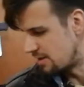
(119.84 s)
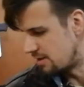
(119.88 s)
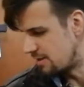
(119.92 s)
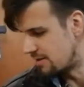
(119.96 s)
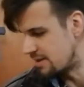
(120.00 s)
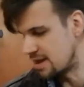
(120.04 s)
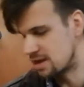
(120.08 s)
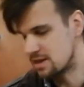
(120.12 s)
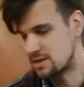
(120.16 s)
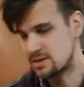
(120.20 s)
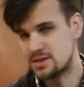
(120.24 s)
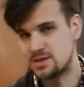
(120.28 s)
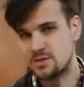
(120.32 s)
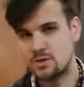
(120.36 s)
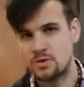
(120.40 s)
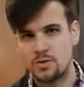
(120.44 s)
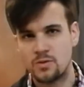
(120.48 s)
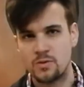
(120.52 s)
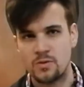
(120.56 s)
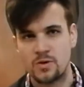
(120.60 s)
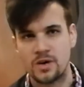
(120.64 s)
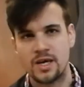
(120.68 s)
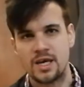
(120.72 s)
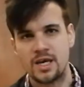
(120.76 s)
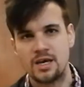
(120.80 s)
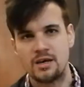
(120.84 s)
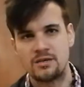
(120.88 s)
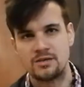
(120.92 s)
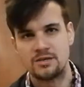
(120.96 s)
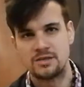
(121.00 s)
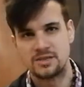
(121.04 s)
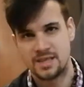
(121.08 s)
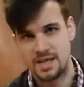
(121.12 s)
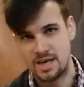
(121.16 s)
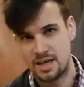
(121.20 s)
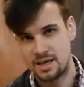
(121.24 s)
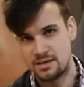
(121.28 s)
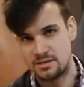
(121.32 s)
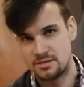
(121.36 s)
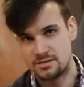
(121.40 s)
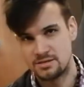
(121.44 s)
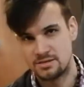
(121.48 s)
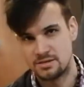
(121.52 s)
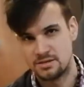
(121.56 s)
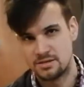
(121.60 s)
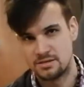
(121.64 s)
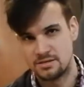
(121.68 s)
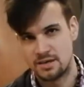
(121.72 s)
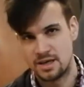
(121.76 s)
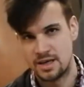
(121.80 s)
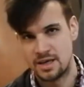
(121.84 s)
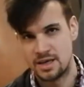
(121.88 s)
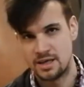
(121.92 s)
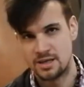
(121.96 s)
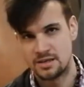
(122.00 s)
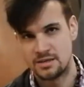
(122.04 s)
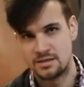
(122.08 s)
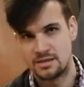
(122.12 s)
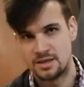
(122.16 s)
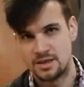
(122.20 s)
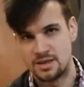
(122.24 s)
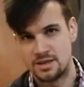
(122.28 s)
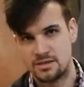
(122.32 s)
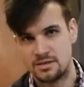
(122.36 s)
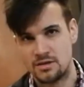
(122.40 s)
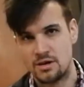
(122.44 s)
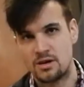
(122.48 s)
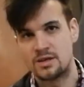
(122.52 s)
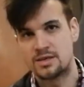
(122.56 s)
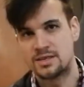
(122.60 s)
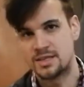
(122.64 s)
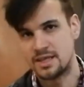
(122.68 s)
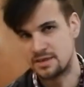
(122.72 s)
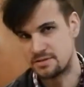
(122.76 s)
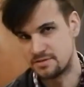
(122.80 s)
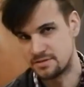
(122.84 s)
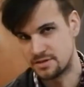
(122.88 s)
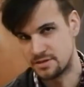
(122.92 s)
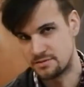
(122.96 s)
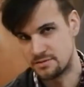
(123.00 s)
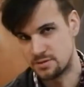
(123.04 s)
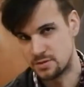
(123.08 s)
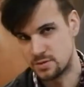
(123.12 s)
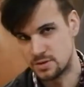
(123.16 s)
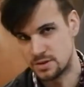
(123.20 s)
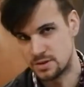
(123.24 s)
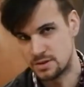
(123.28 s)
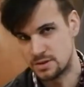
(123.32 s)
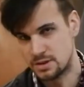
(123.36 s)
That's all working on scales and octaves, if you will.